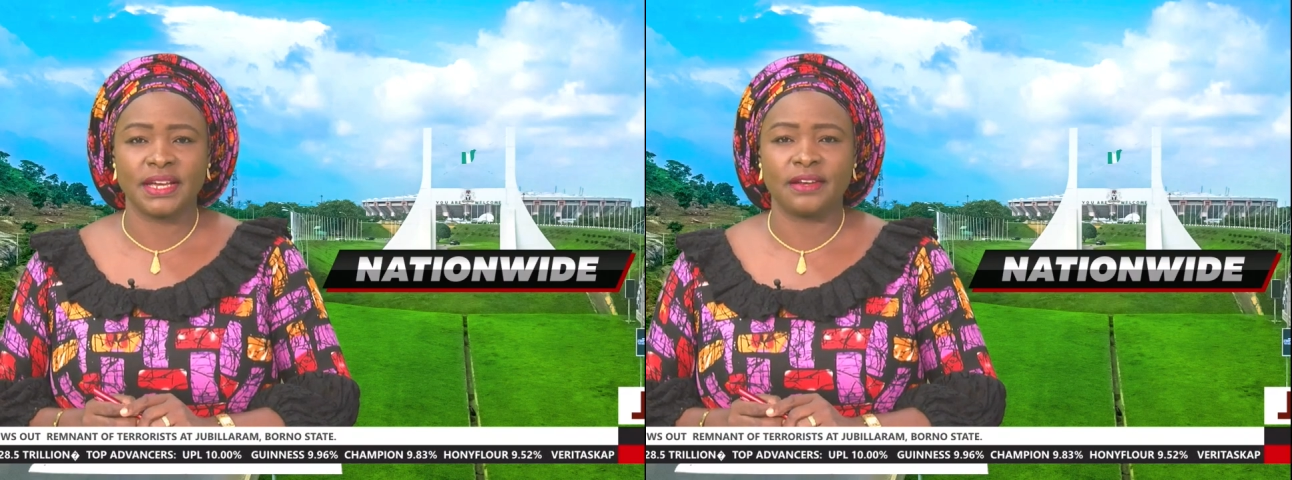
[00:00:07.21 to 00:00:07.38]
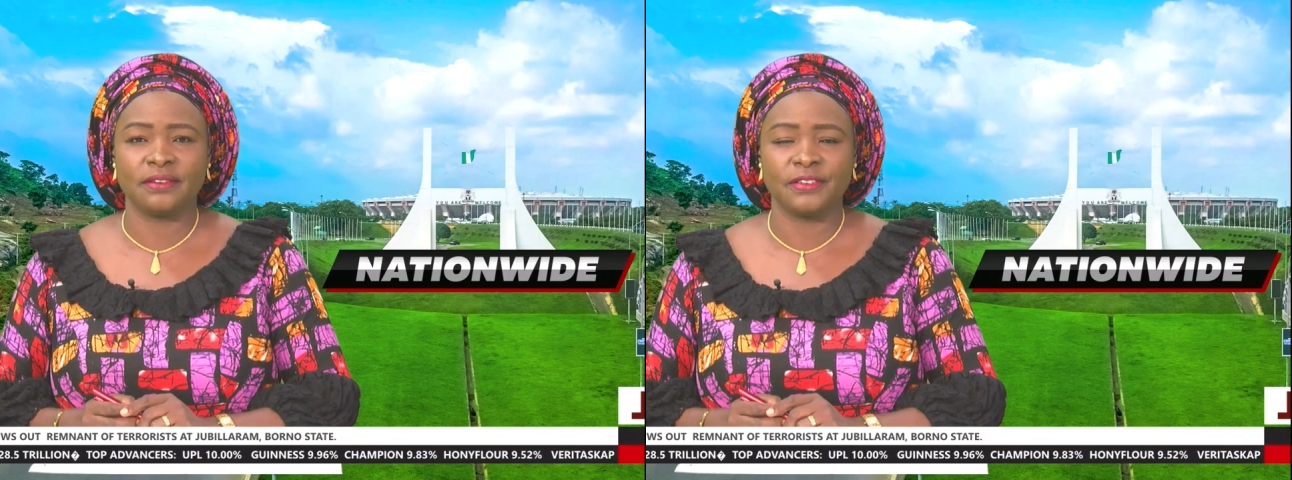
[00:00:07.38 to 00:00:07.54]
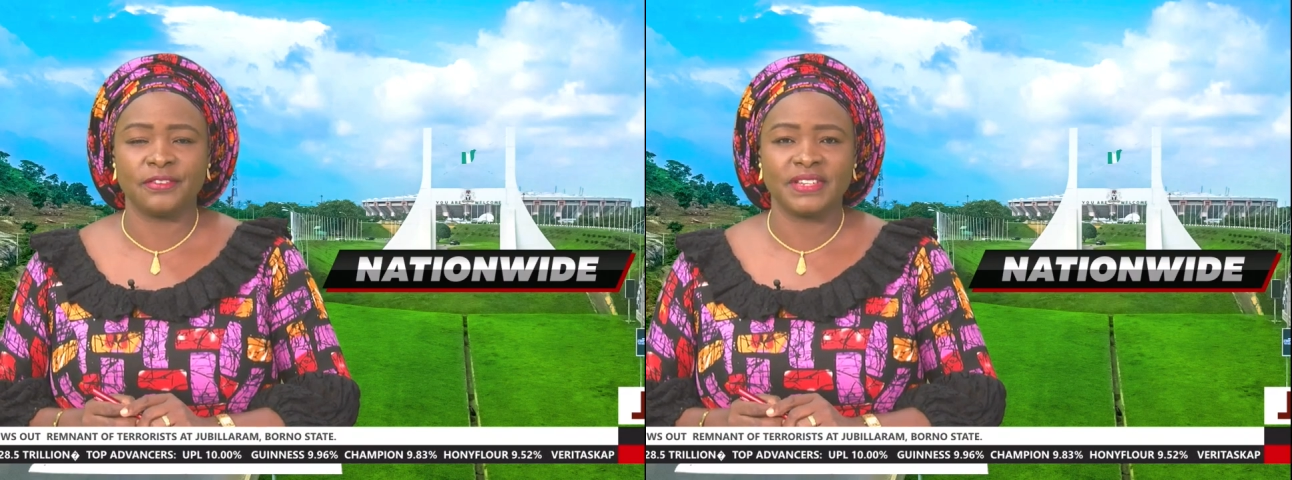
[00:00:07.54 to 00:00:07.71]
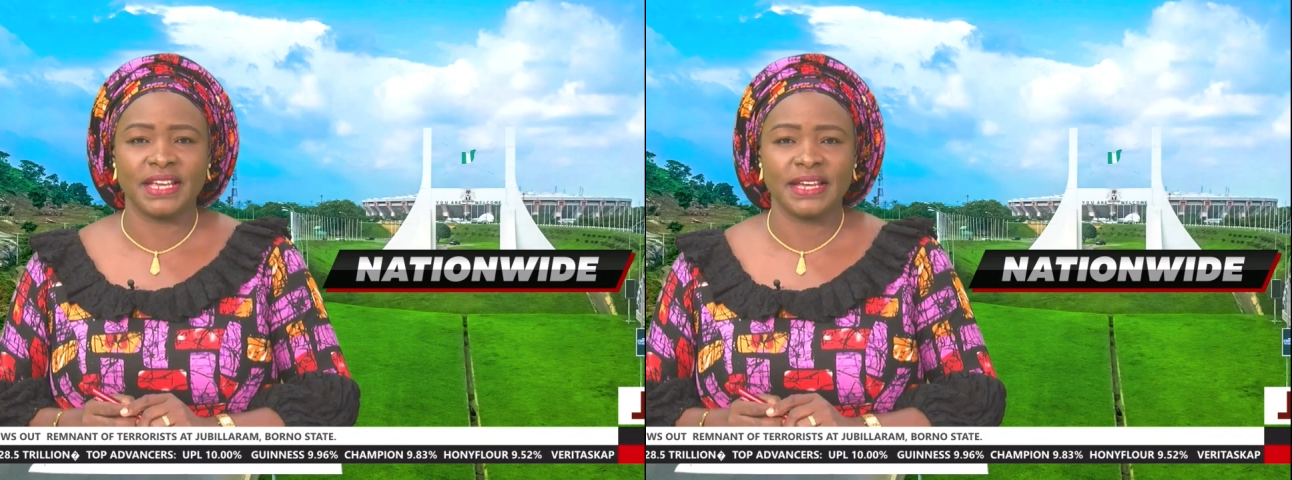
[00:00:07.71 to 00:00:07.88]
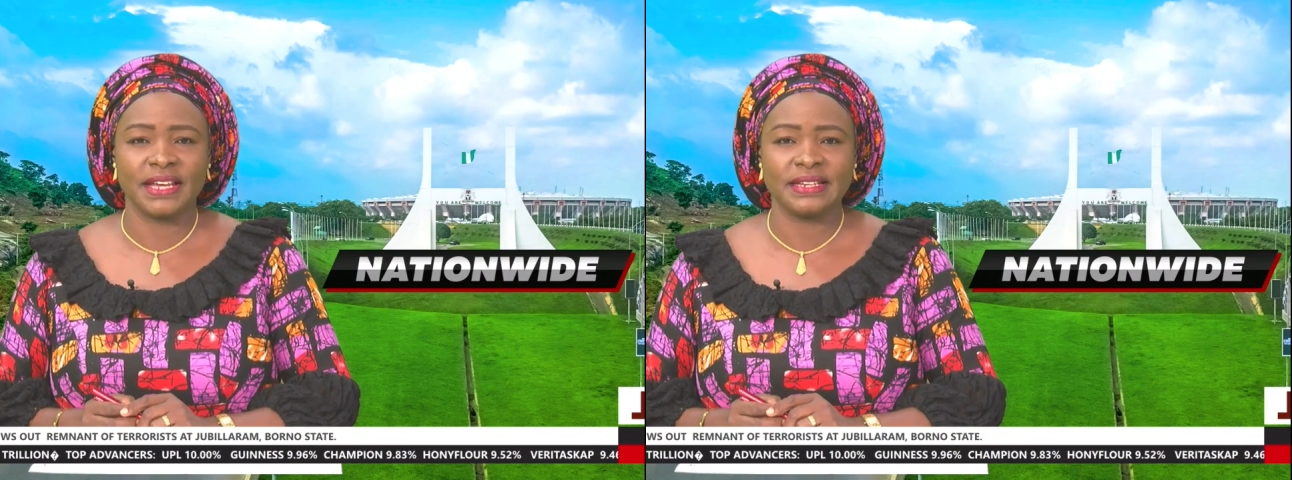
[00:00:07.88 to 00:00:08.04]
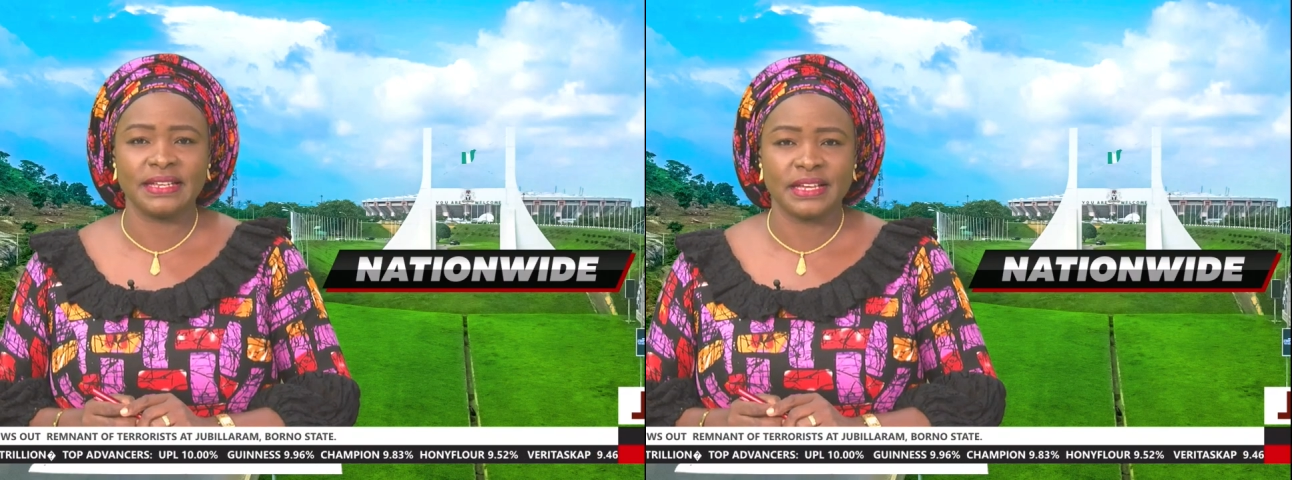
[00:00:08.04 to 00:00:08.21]
turn
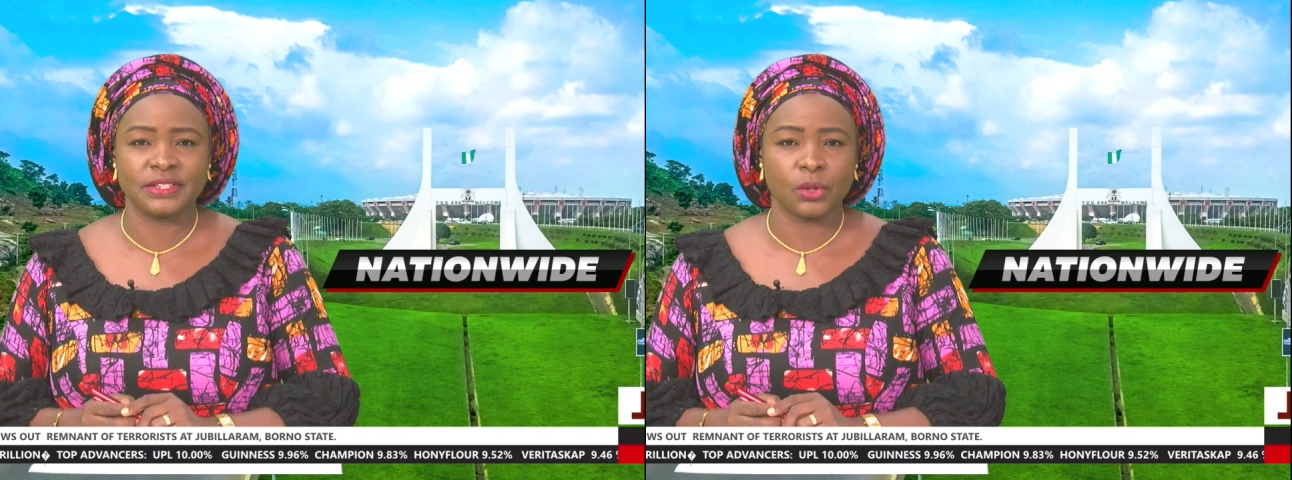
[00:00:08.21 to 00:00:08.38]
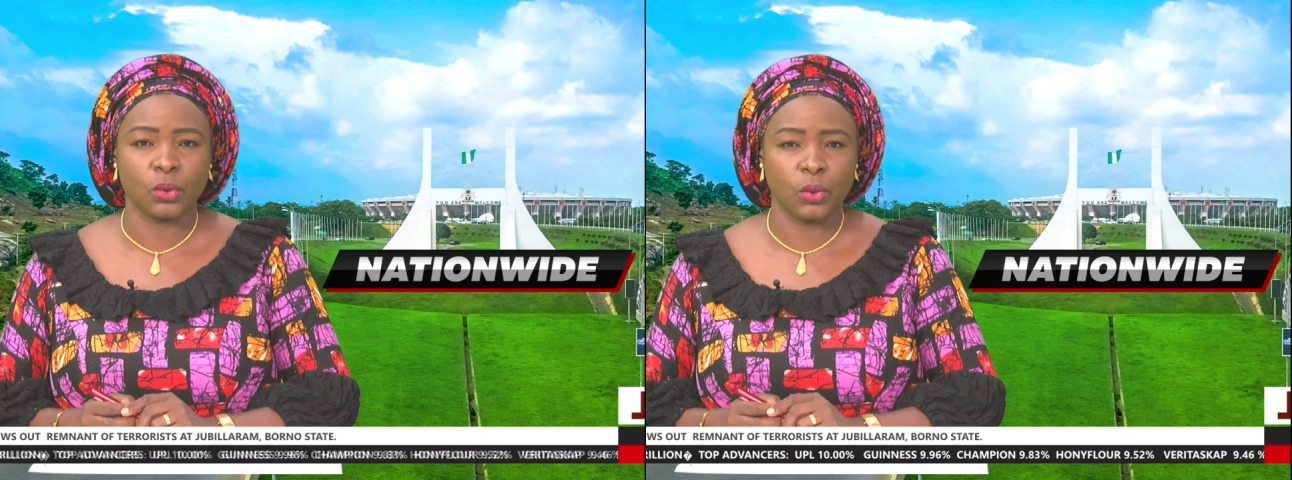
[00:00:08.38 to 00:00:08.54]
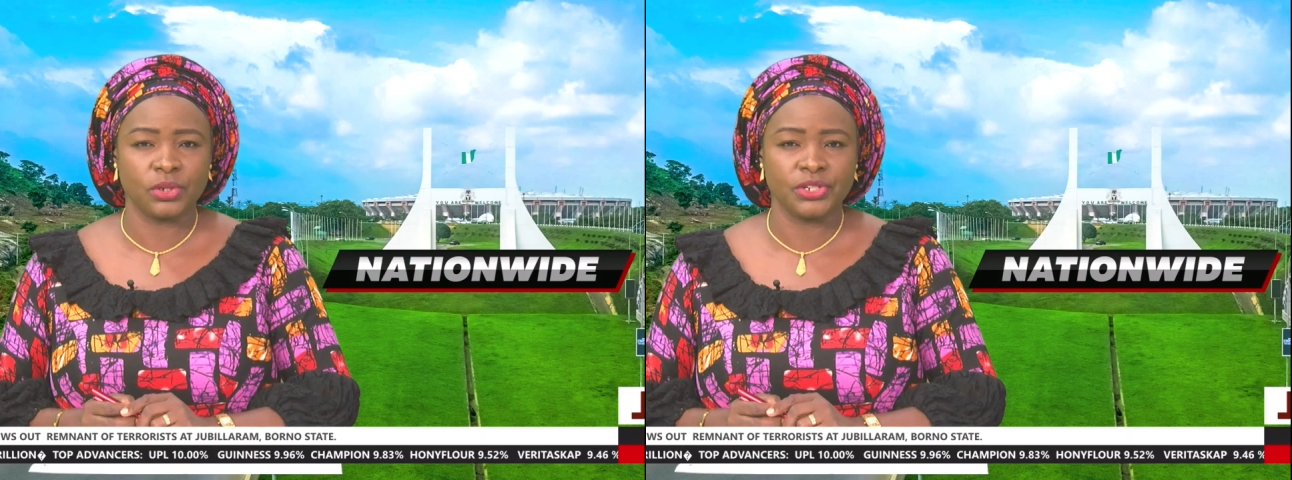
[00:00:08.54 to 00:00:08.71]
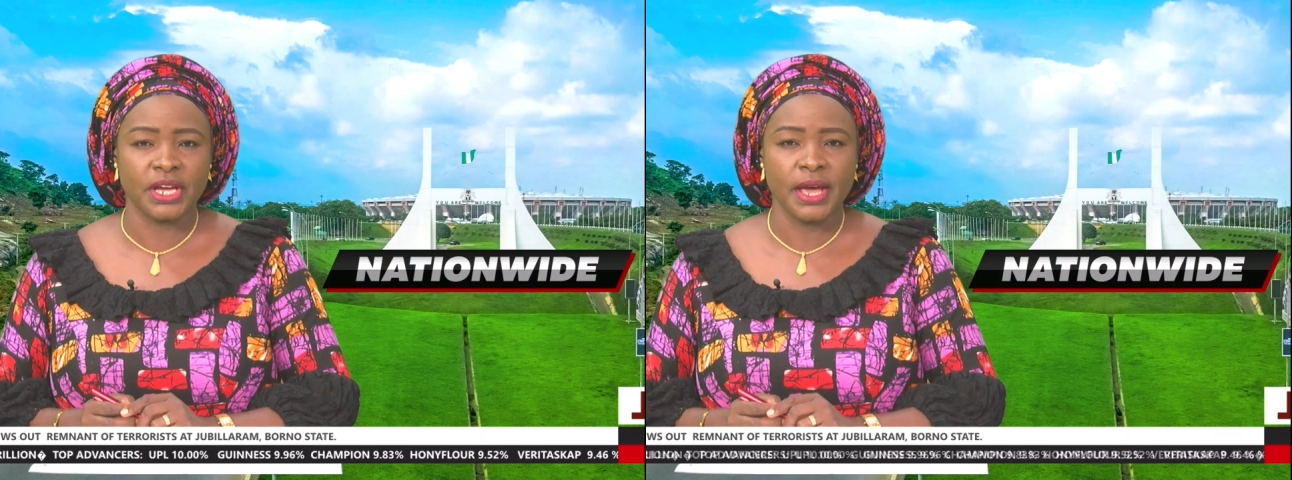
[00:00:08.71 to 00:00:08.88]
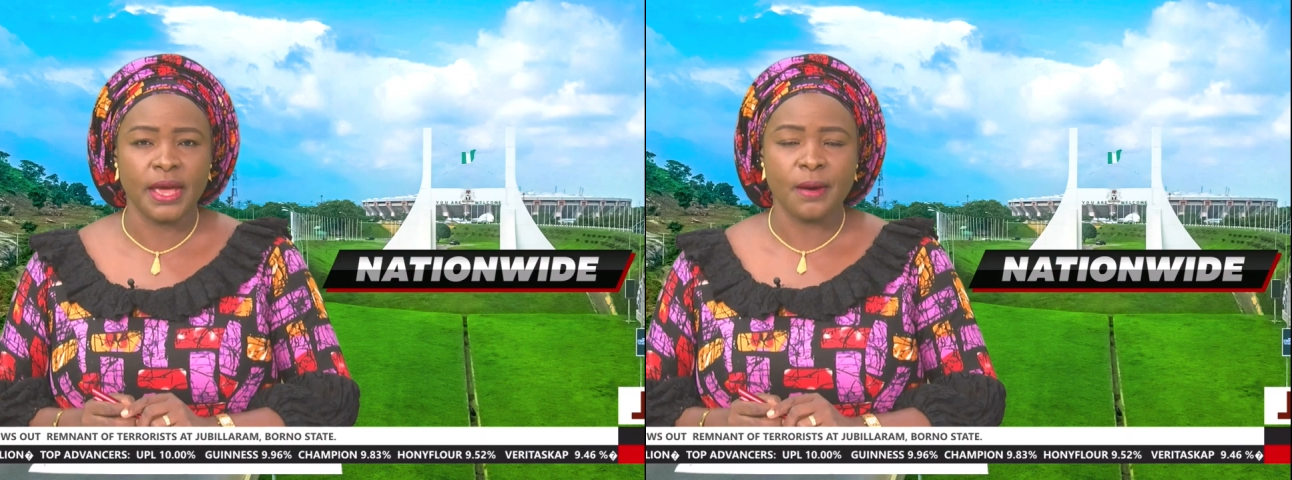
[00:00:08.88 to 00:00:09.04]
58 years old,